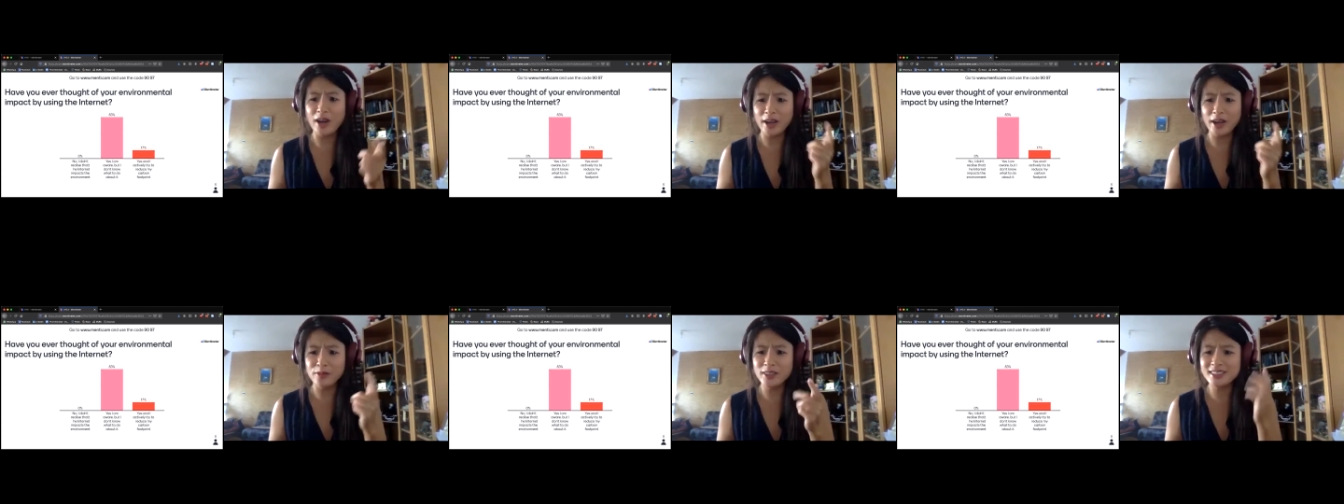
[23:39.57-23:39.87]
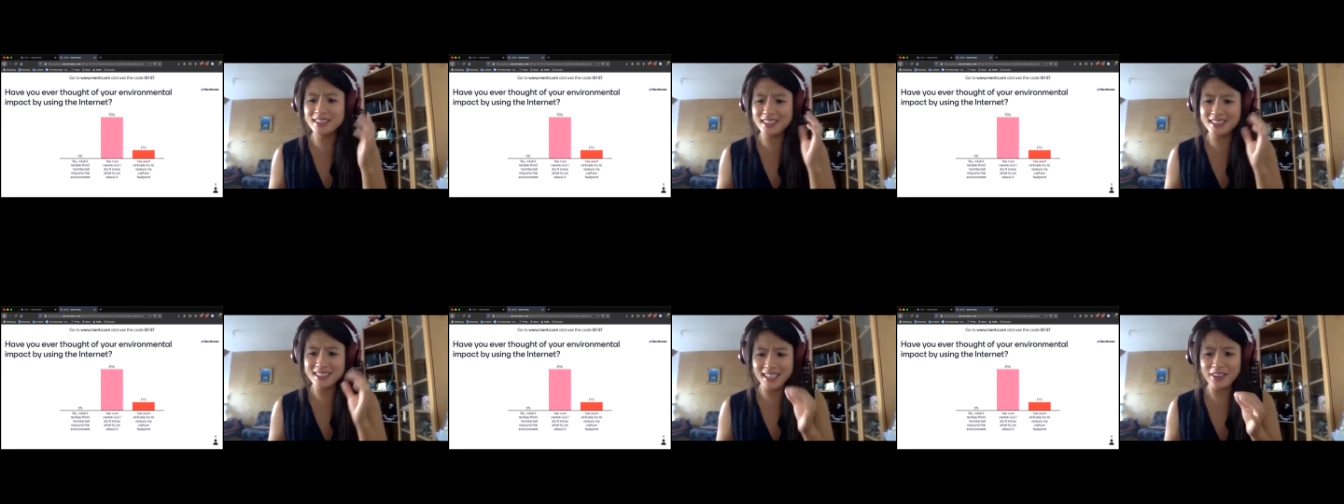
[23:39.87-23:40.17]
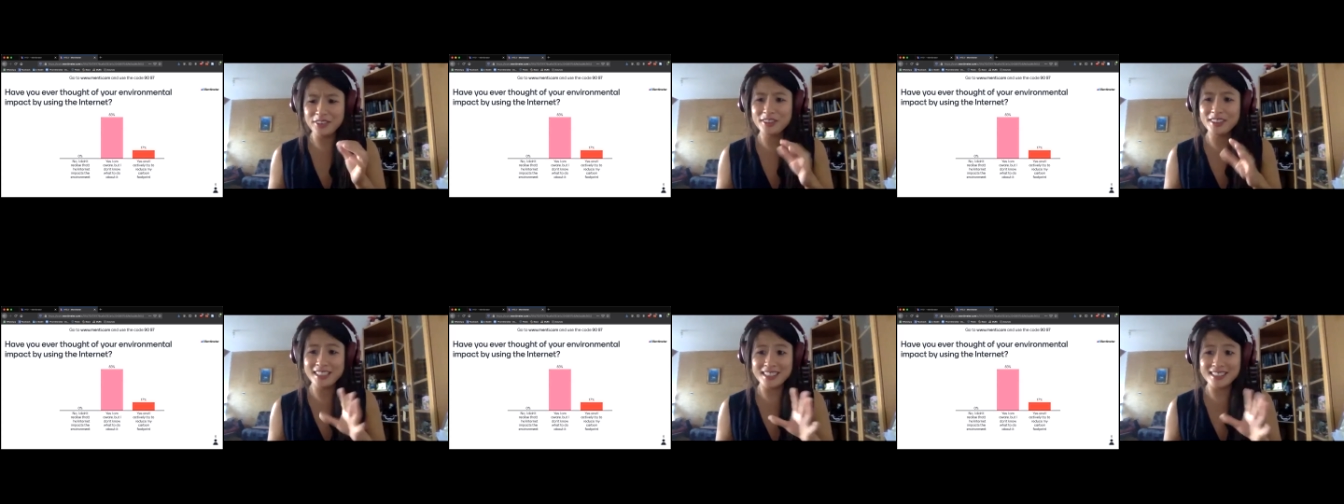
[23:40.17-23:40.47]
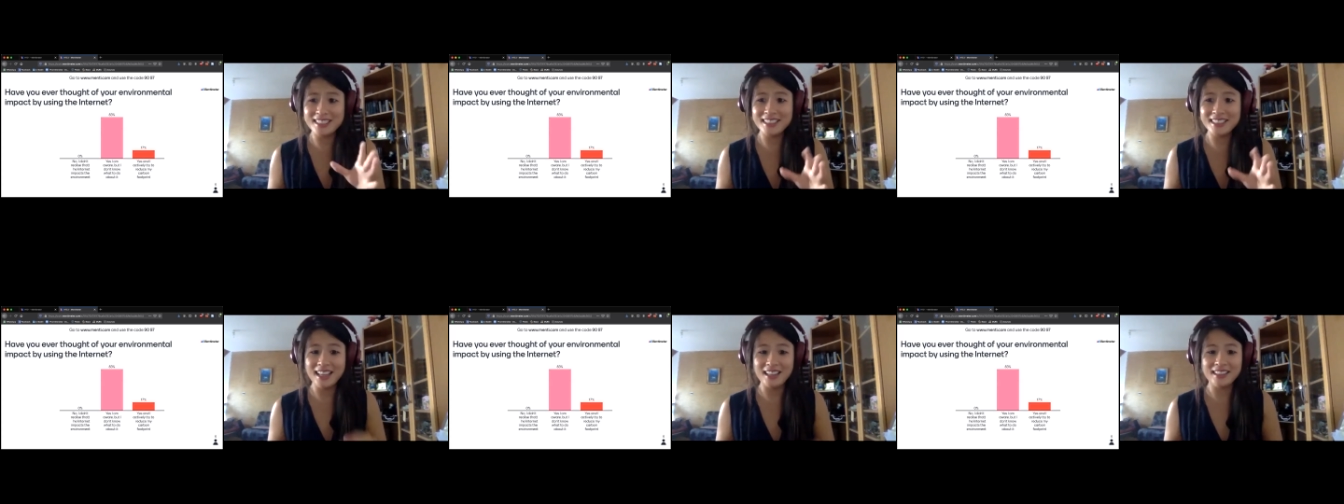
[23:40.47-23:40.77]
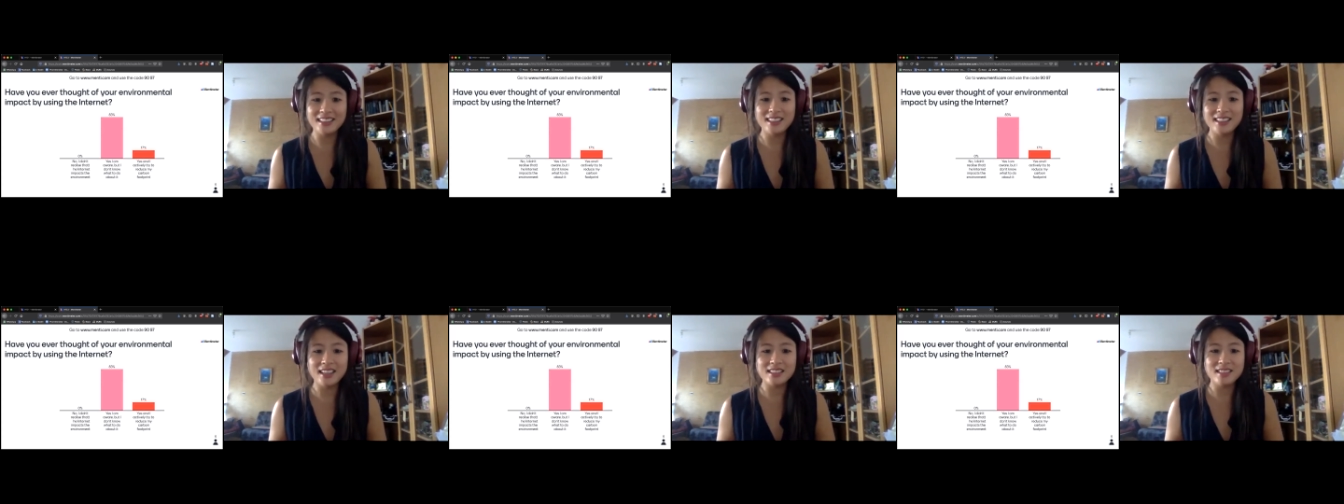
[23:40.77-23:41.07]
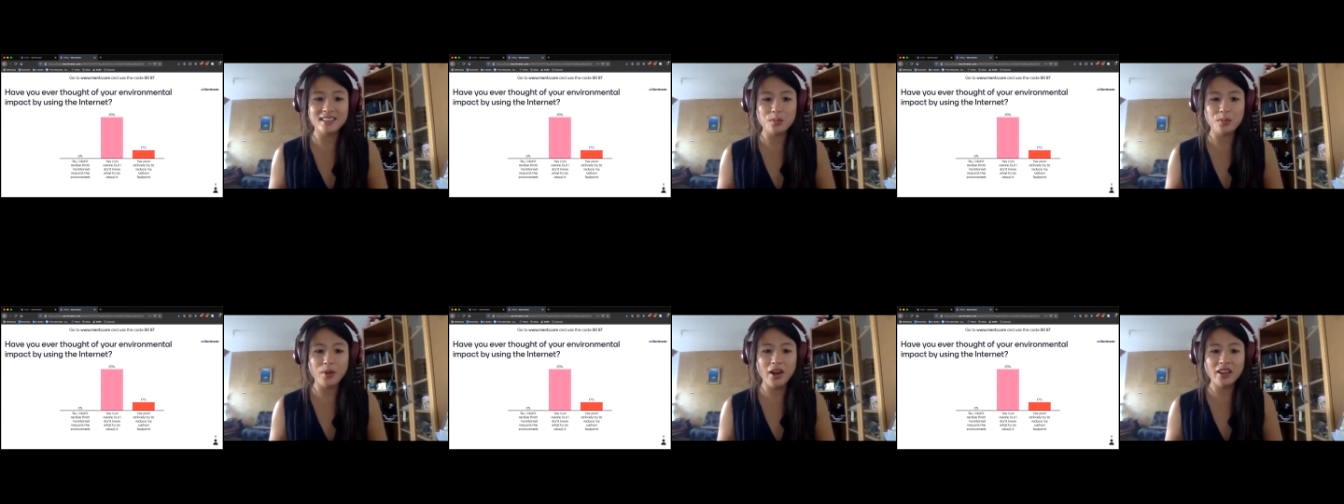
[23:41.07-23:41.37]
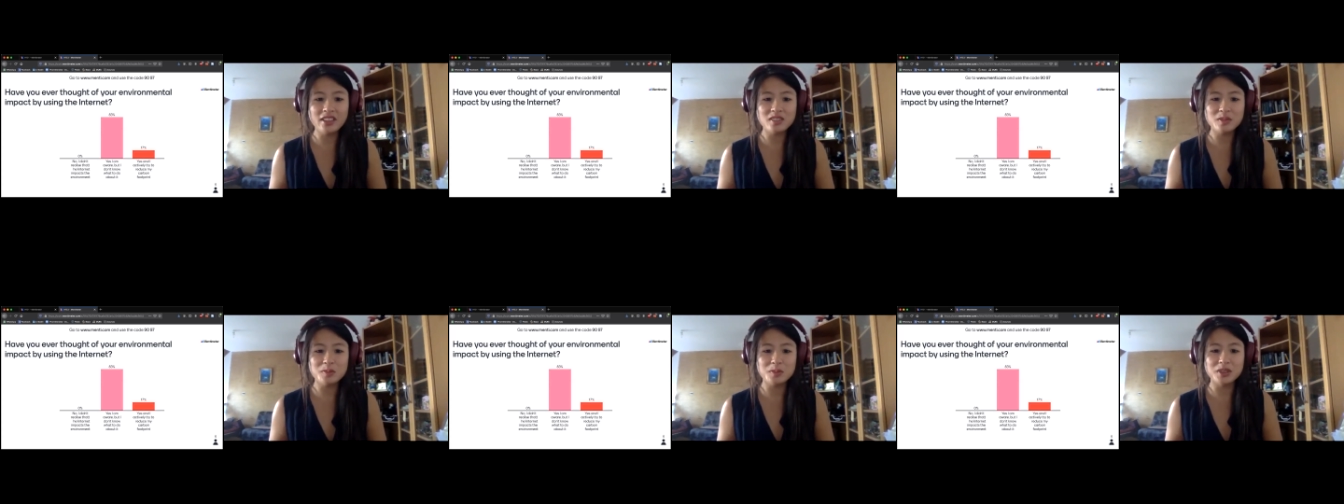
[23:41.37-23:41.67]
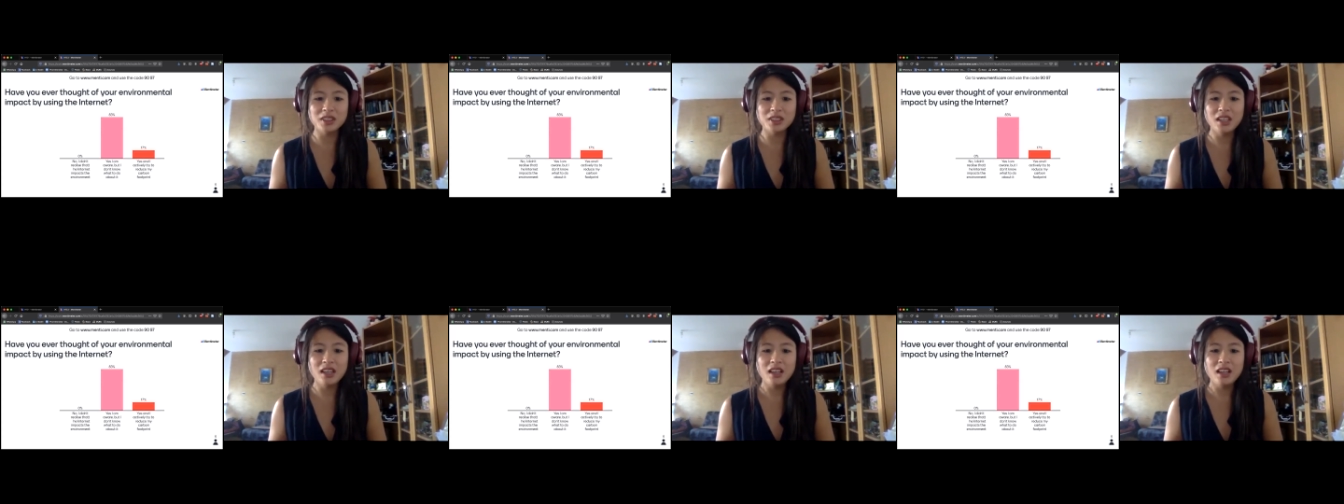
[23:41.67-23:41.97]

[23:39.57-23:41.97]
I want to definitely see that the next time possible.